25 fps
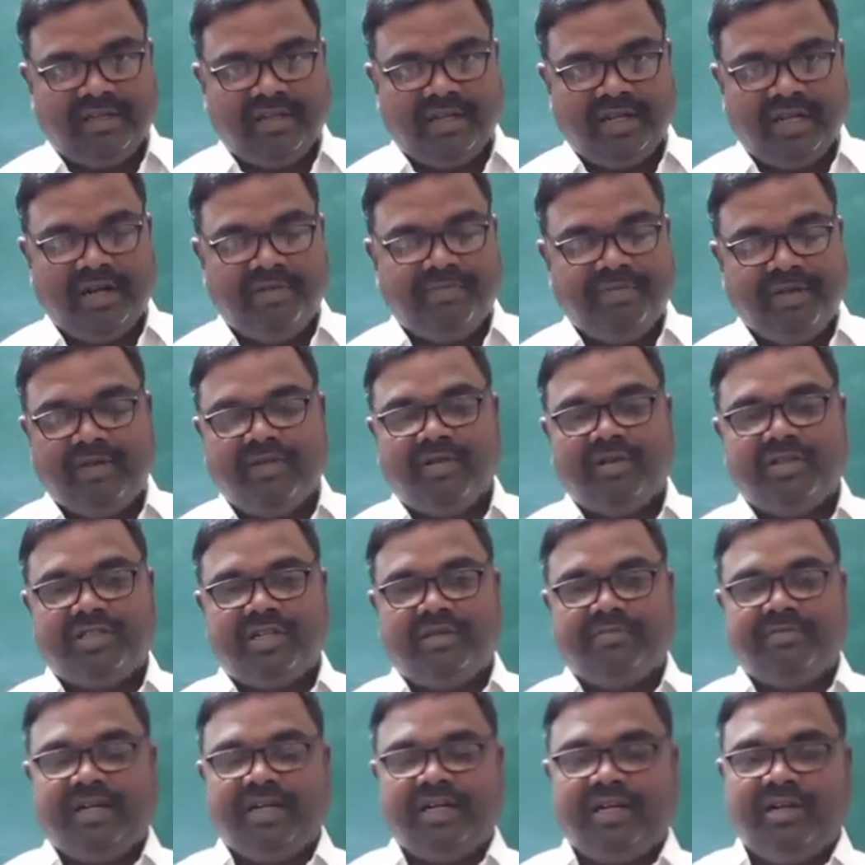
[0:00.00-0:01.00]
And because
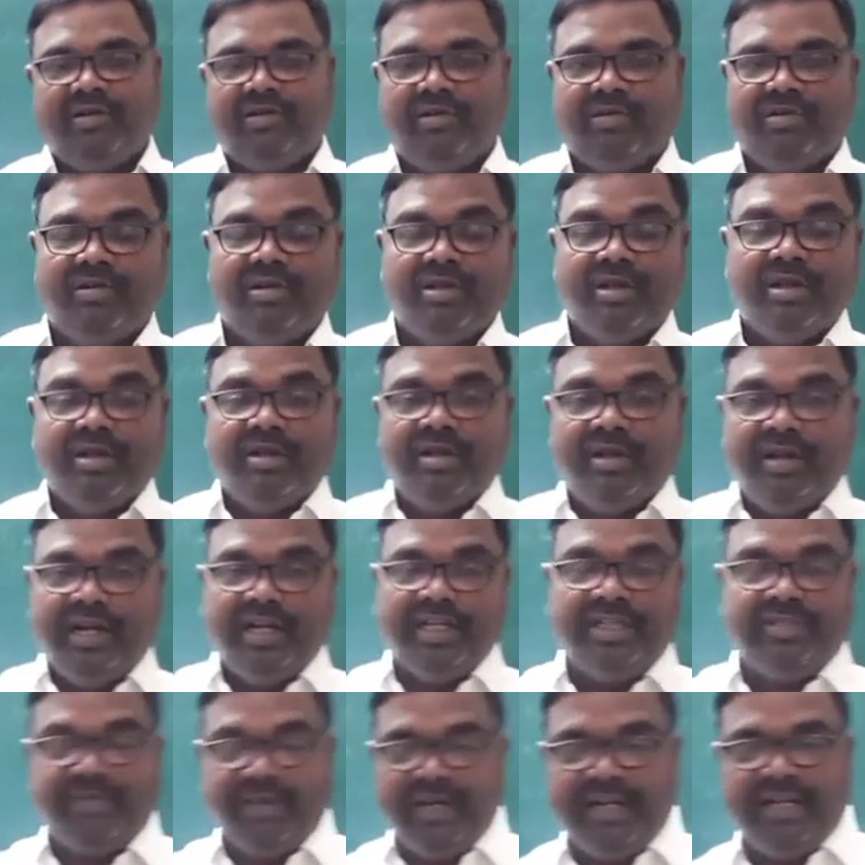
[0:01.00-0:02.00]
of that, it
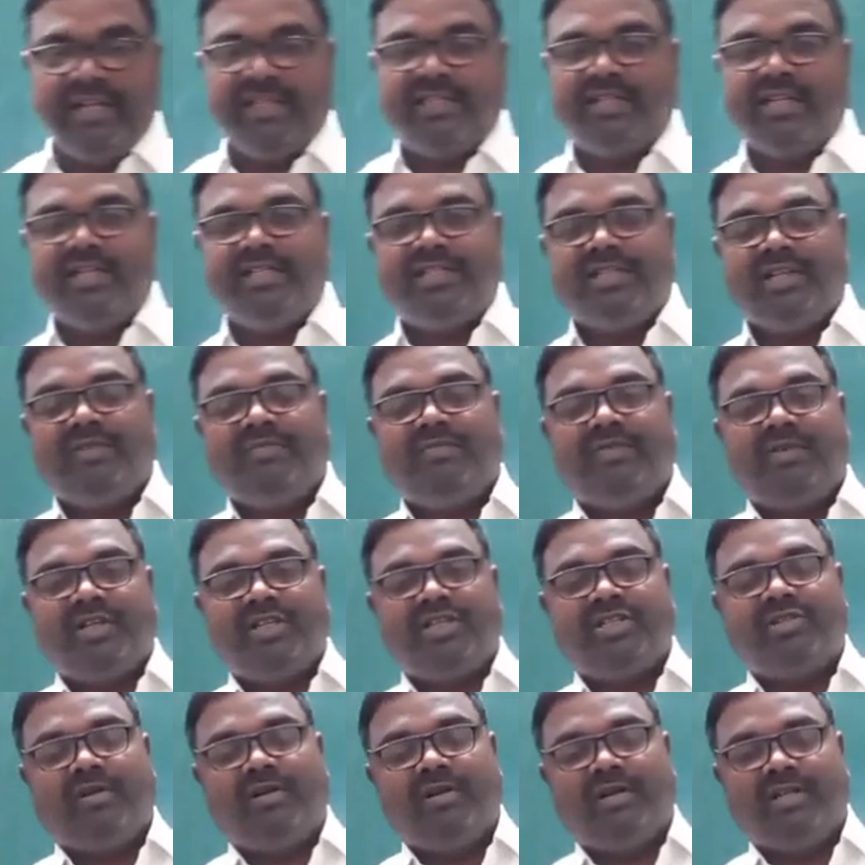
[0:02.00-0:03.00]
is very essential for
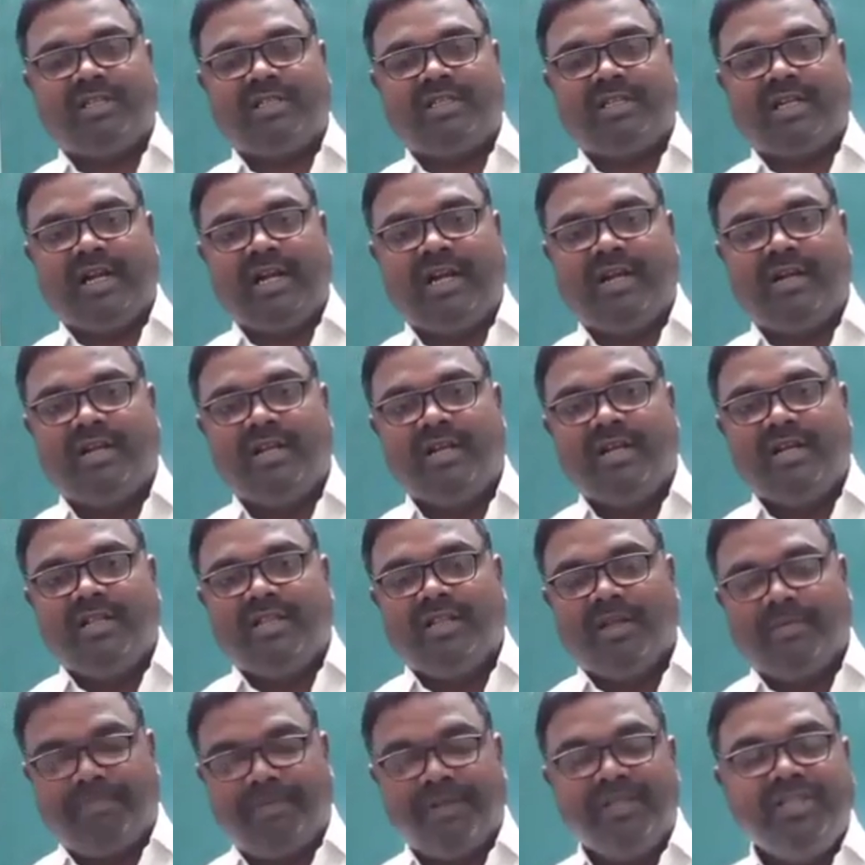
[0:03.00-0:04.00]
us to understand
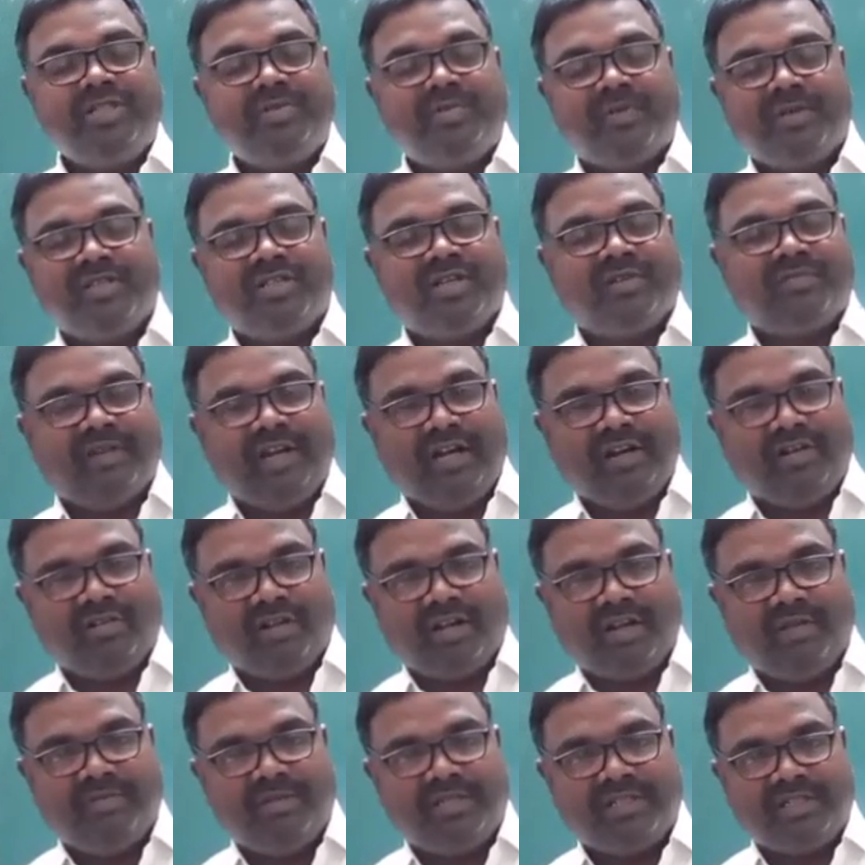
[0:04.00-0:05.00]
the principles of
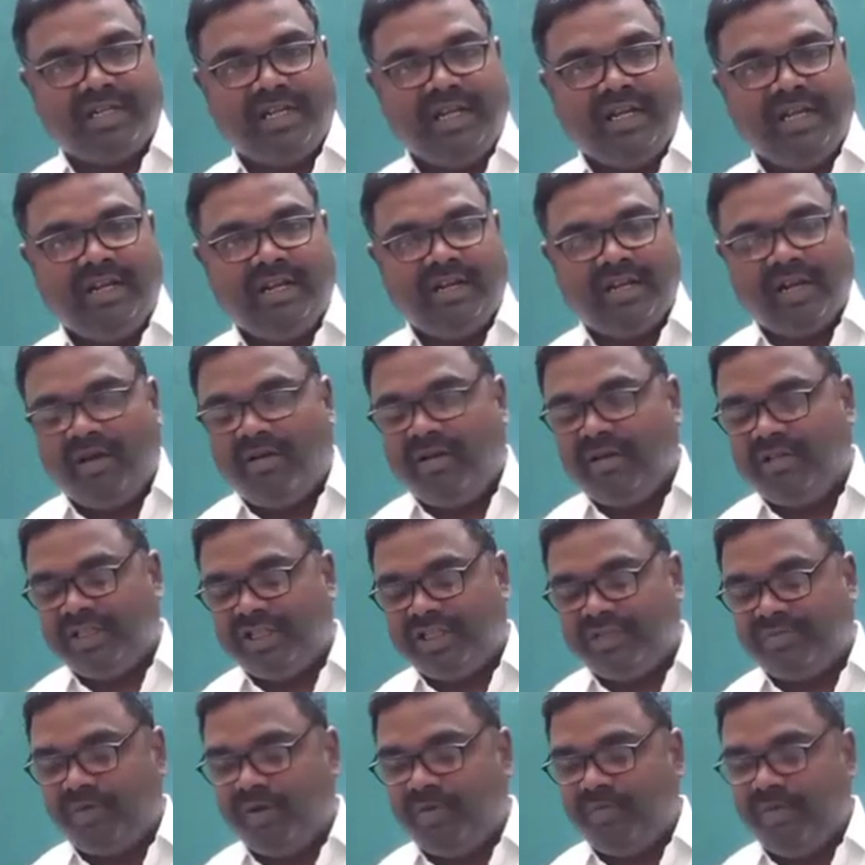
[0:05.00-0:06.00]
electrochemistry. Now at
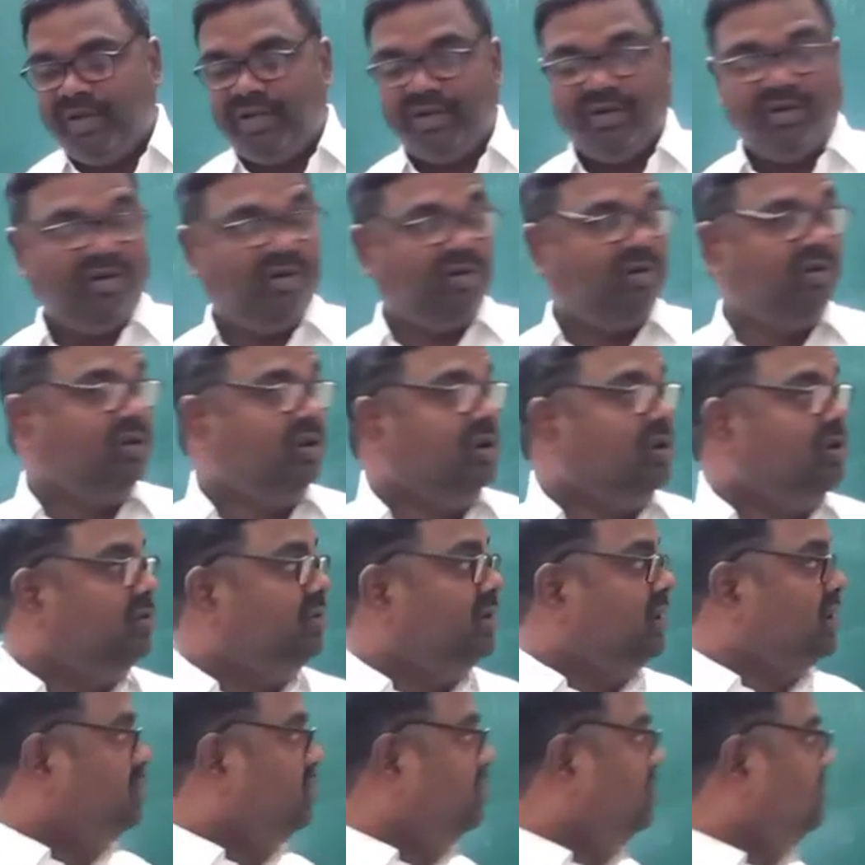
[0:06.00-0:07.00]
this moment,
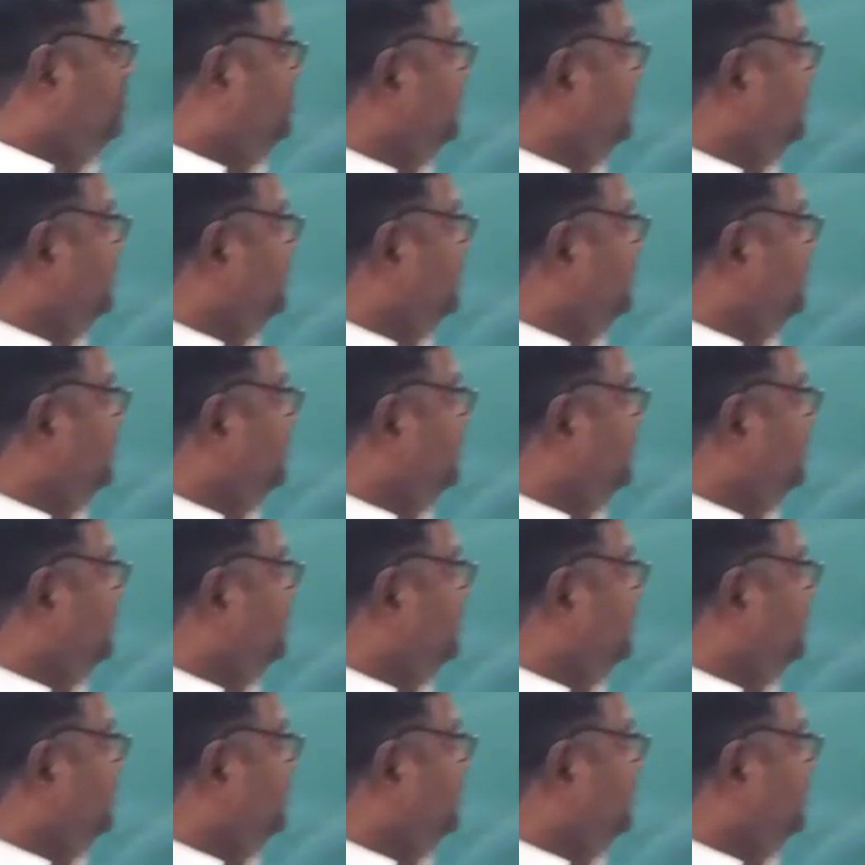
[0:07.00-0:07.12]
we'll go to